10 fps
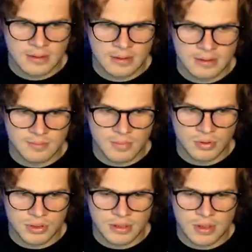It's
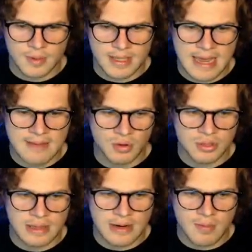motion. Oh, we can't
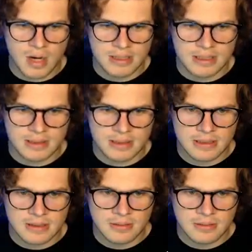motion out Moss in this.